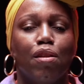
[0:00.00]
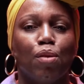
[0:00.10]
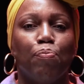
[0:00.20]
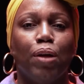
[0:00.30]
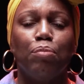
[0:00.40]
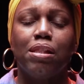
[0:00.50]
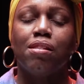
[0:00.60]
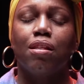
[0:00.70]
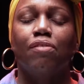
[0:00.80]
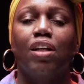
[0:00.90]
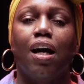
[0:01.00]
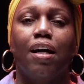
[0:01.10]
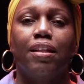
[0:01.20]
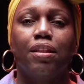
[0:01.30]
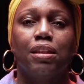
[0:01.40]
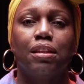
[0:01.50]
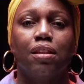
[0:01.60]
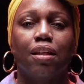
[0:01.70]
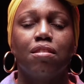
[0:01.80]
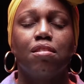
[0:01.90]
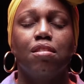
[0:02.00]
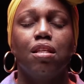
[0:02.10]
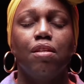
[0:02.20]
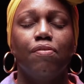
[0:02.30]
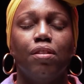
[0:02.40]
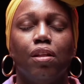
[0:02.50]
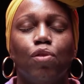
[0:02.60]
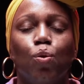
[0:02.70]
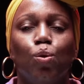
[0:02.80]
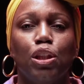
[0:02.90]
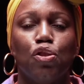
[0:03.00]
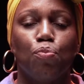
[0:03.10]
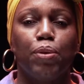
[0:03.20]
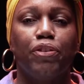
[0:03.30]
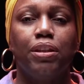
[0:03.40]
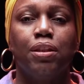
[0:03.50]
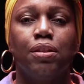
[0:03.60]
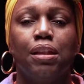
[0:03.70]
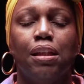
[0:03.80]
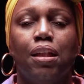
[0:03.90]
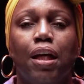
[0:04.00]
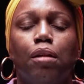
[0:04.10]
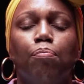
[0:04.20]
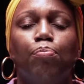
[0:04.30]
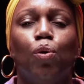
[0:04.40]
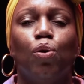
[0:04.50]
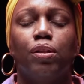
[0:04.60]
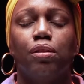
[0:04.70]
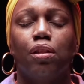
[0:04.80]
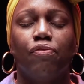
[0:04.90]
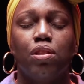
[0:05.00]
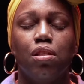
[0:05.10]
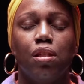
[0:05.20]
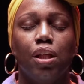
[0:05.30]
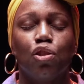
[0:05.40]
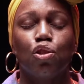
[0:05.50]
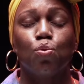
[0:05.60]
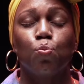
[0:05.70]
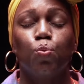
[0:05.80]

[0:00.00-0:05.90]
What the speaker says: The promise of God, conceived of the Holy Spirit and born of a teenager's